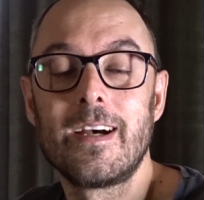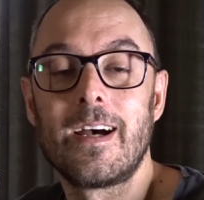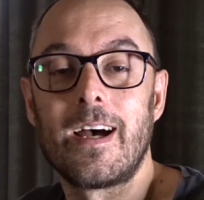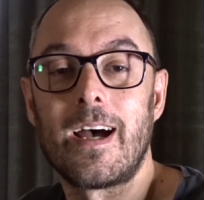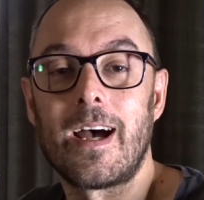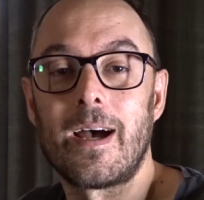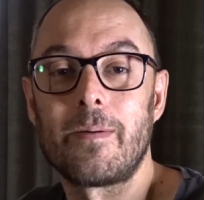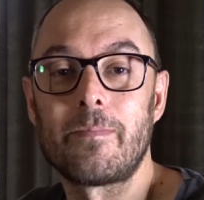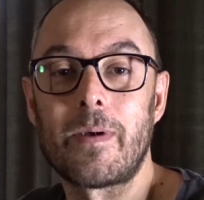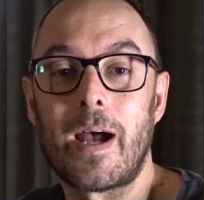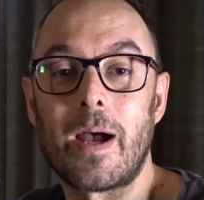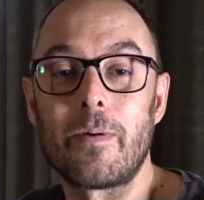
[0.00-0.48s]

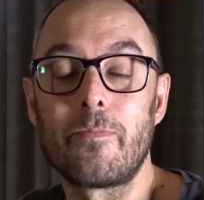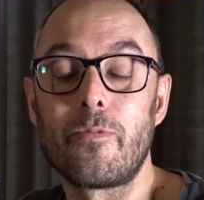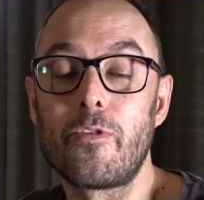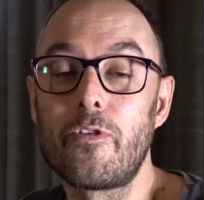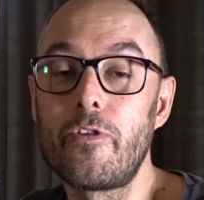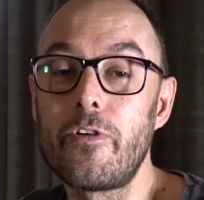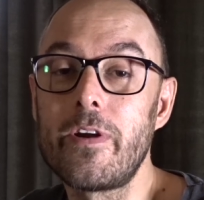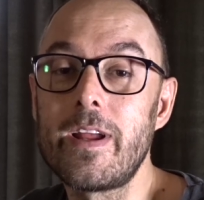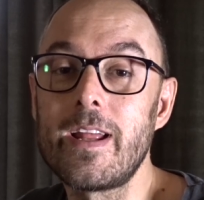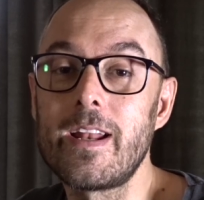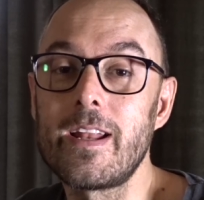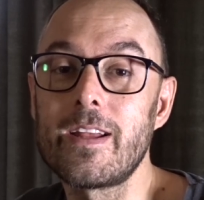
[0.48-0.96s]
um, I'm
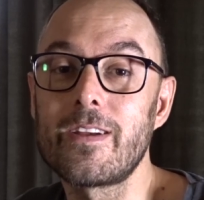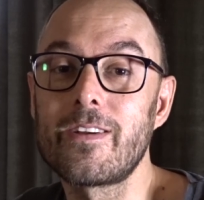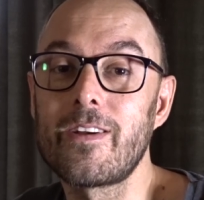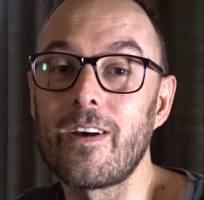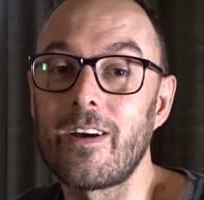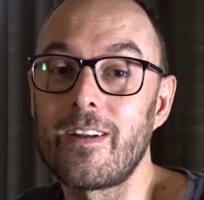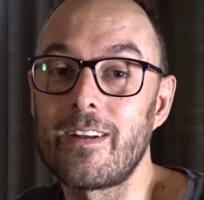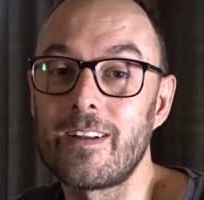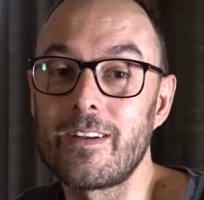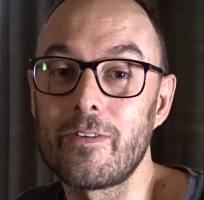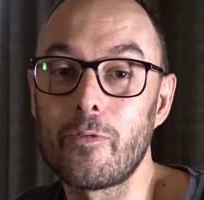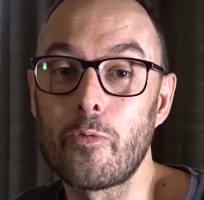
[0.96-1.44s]
really
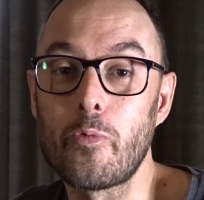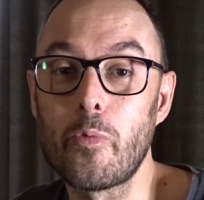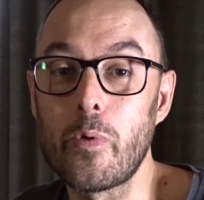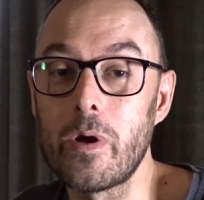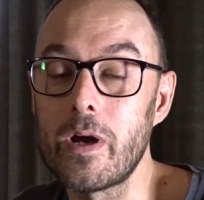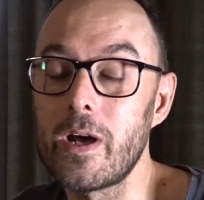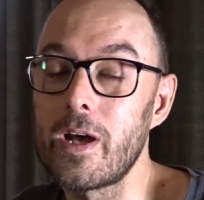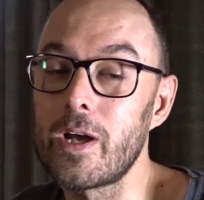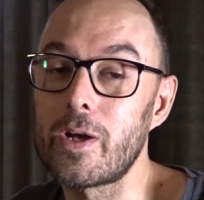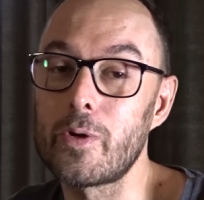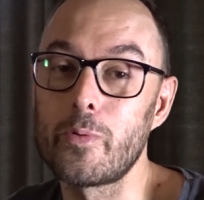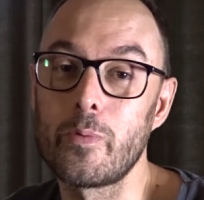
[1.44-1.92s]
gonna
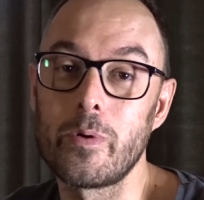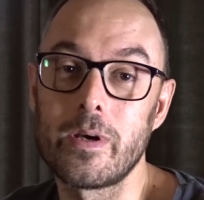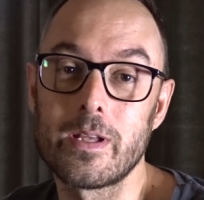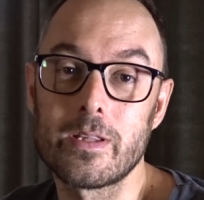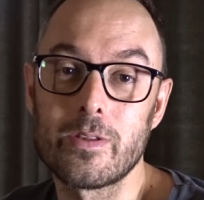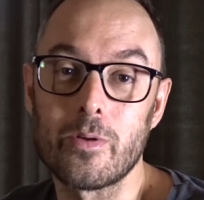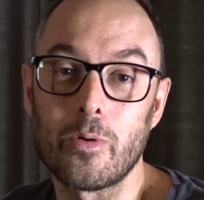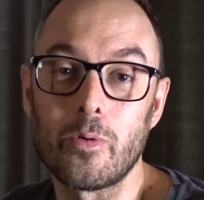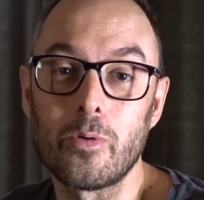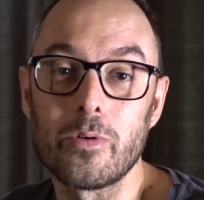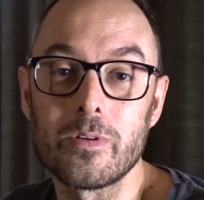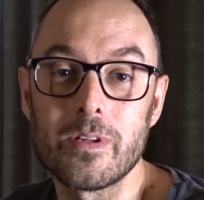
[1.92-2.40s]
work
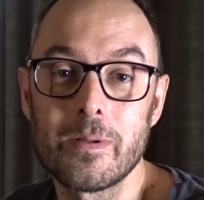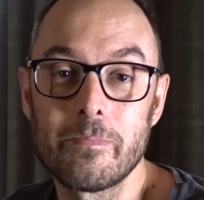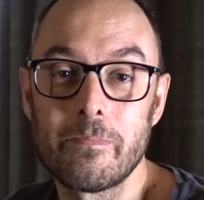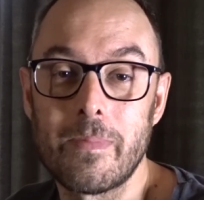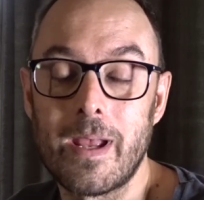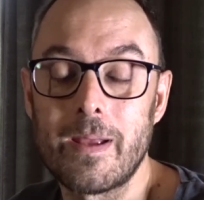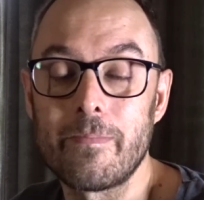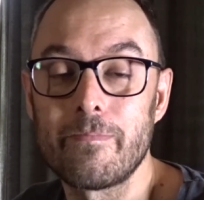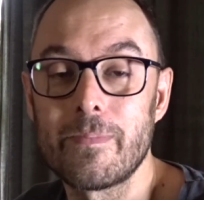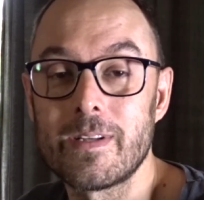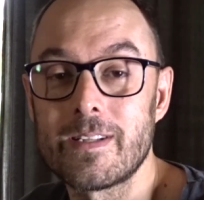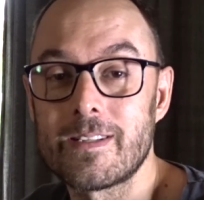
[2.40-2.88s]
with all the
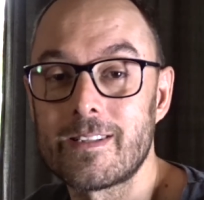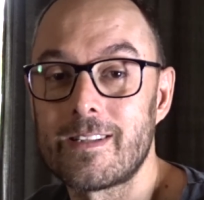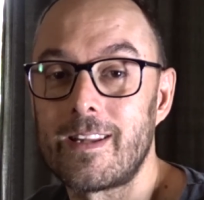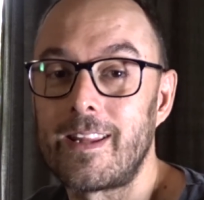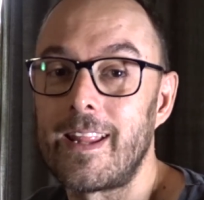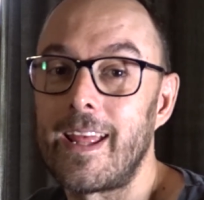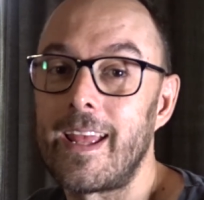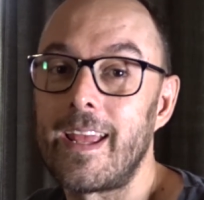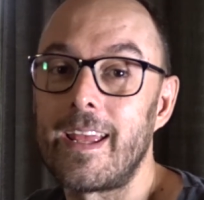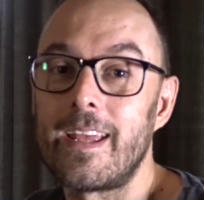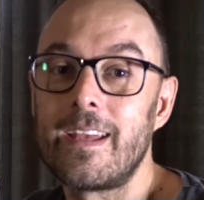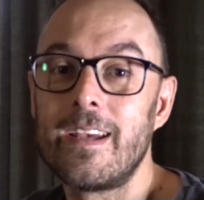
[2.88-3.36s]
members
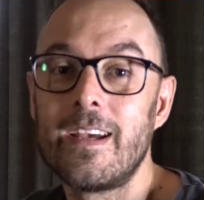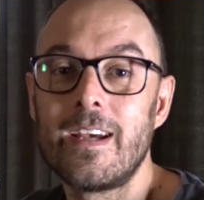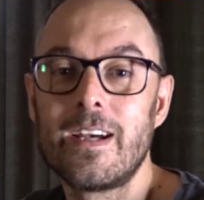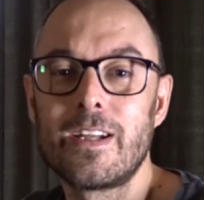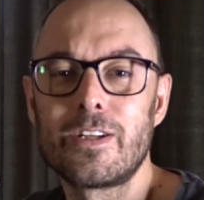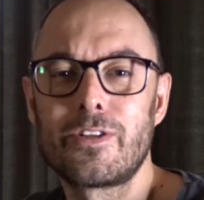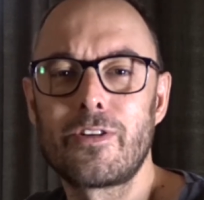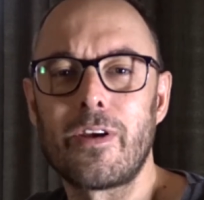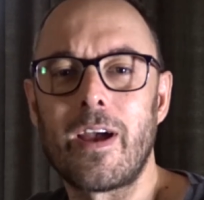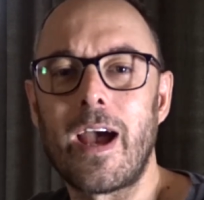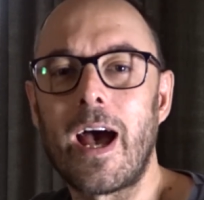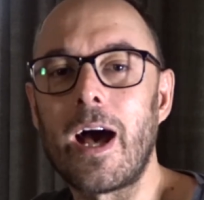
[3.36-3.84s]
there
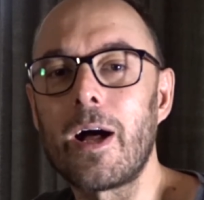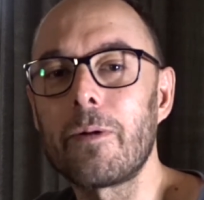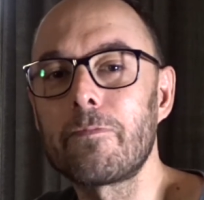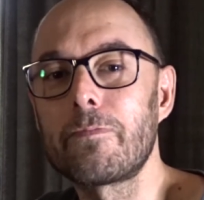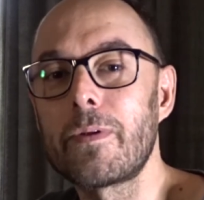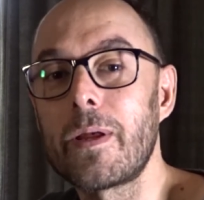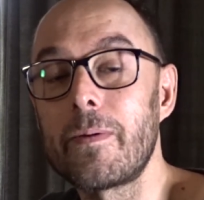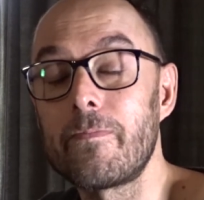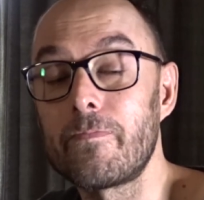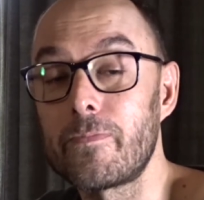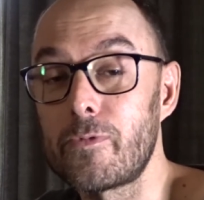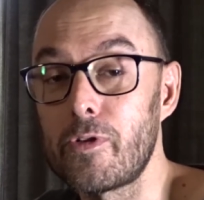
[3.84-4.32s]
to help
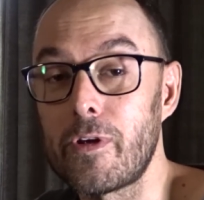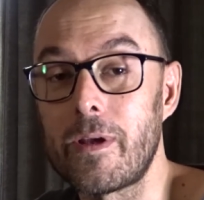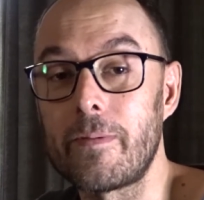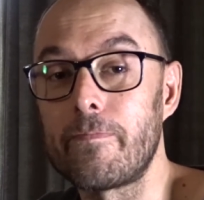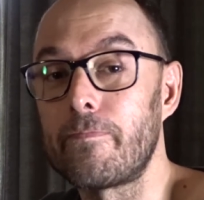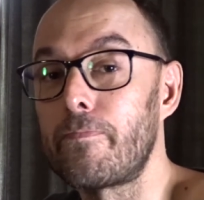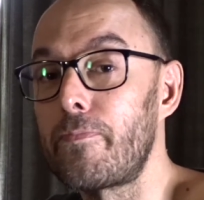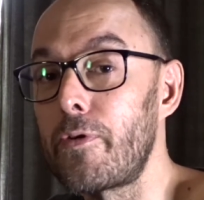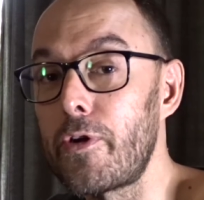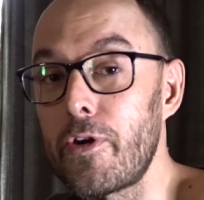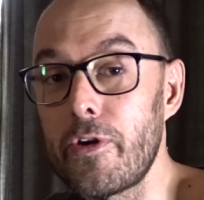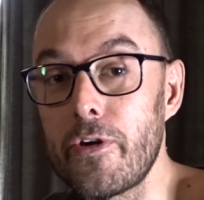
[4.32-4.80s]
them to
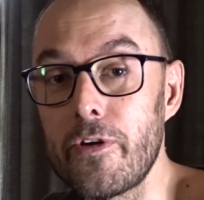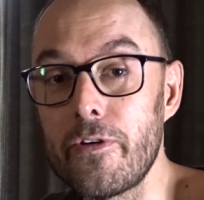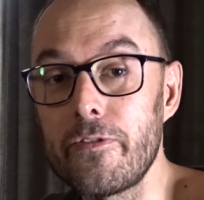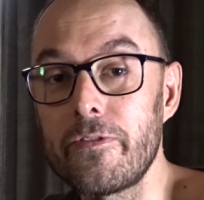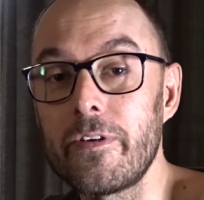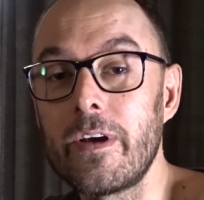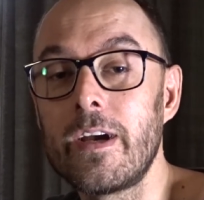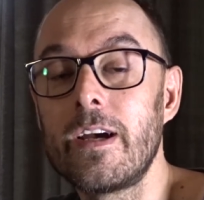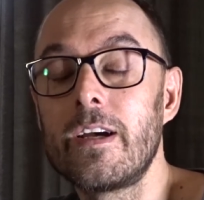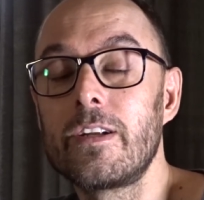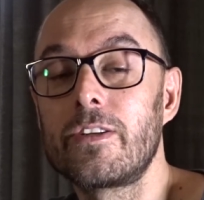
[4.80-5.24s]
improve,